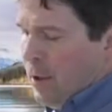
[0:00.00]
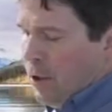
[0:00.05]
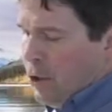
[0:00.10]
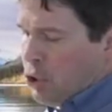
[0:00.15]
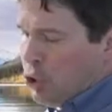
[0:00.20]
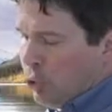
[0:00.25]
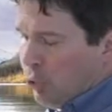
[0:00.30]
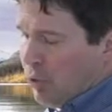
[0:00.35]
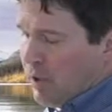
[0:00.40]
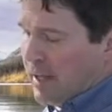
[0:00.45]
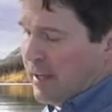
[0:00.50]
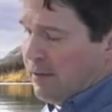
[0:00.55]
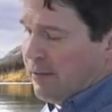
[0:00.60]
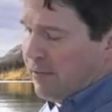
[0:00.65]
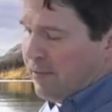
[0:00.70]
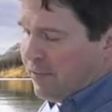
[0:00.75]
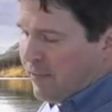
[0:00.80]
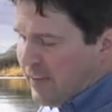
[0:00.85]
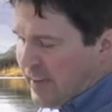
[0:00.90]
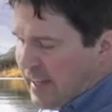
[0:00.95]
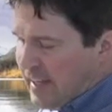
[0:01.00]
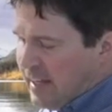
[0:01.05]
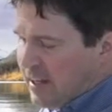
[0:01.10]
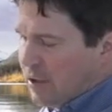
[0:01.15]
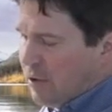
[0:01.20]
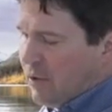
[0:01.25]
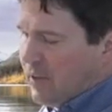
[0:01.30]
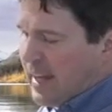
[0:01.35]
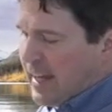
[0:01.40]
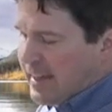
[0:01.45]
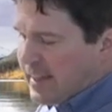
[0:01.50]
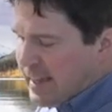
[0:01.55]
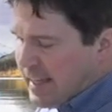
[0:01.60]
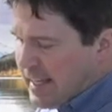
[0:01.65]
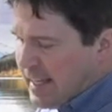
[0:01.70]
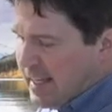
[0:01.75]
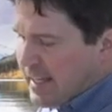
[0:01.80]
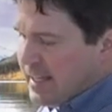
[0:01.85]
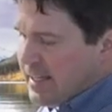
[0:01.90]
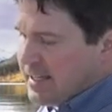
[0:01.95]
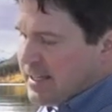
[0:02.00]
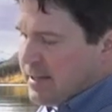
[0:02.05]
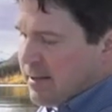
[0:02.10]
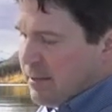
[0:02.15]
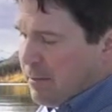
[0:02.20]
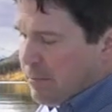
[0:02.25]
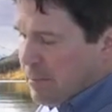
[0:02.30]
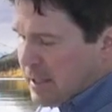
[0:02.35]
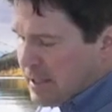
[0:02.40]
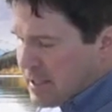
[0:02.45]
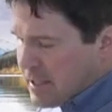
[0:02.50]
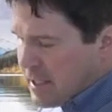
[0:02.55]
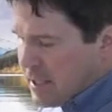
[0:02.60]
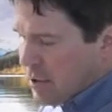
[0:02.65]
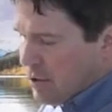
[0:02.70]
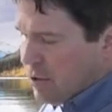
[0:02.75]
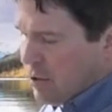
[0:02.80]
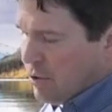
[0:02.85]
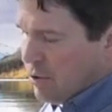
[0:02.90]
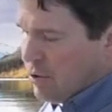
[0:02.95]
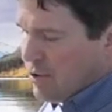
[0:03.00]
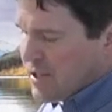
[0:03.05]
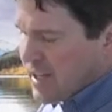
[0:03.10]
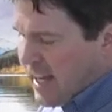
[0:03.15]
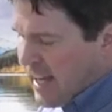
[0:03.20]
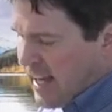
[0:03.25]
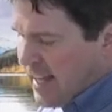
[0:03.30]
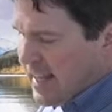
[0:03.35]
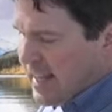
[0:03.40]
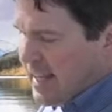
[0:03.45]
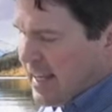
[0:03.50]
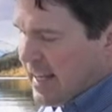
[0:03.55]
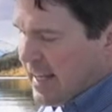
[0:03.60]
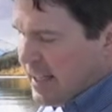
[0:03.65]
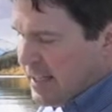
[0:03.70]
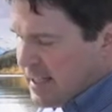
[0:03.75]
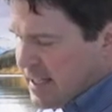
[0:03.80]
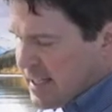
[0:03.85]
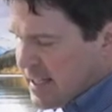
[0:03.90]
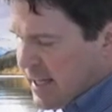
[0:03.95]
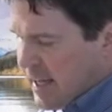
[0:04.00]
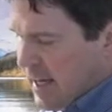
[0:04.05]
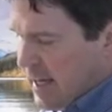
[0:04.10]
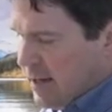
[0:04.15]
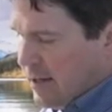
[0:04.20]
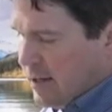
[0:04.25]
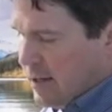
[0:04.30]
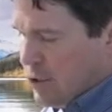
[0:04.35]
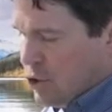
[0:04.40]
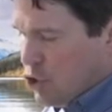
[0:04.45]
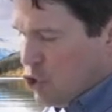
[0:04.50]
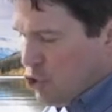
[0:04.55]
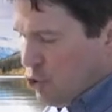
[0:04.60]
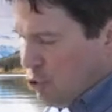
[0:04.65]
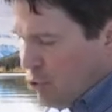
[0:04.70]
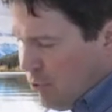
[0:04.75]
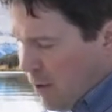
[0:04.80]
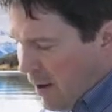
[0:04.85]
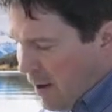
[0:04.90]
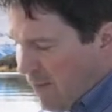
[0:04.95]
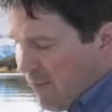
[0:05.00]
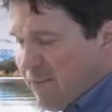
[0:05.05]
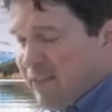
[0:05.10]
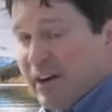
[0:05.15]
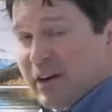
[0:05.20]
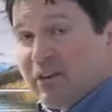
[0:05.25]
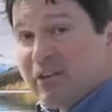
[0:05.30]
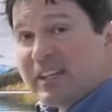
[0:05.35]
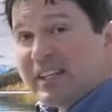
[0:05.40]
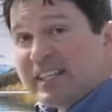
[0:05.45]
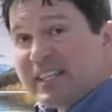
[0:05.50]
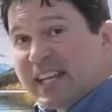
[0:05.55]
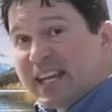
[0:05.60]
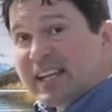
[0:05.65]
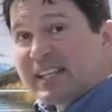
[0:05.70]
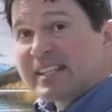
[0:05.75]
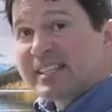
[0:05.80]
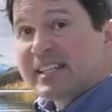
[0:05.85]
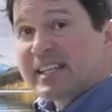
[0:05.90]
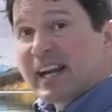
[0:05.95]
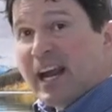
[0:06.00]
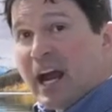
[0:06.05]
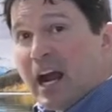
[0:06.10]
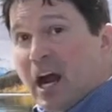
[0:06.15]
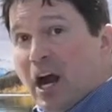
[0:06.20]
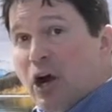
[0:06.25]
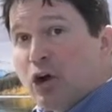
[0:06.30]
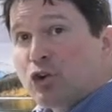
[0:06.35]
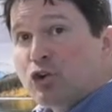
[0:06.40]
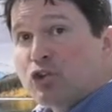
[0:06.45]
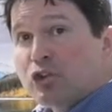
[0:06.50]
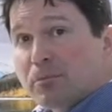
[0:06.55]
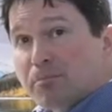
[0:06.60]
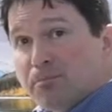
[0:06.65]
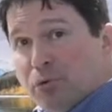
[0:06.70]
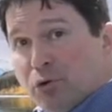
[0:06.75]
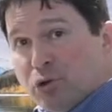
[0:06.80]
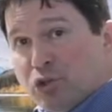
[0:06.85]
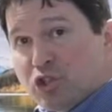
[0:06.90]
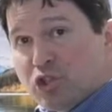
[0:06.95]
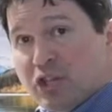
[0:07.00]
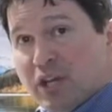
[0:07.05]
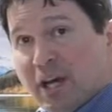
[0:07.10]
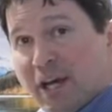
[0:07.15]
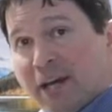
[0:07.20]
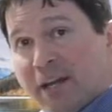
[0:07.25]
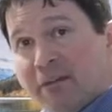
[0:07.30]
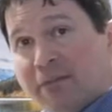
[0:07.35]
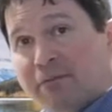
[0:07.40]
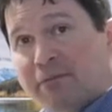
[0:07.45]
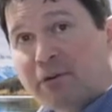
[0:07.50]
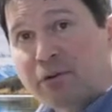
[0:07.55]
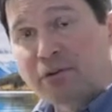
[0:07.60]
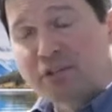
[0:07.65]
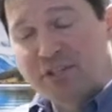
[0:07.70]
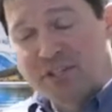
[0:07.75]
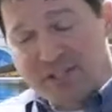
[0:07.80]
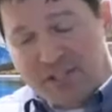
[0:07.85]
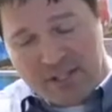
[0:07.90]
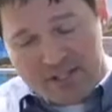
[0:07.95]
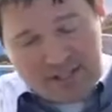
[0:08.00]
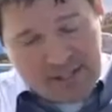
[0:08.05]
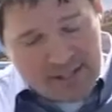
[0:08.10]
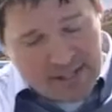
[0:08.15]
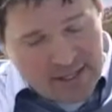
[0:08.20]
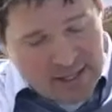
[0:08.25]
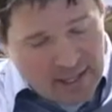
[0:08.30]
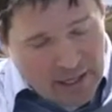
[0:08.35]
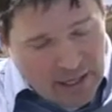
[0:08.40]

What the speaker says: You can feel that these materials on the inside of the shoe are very dense and hard to push on, versus the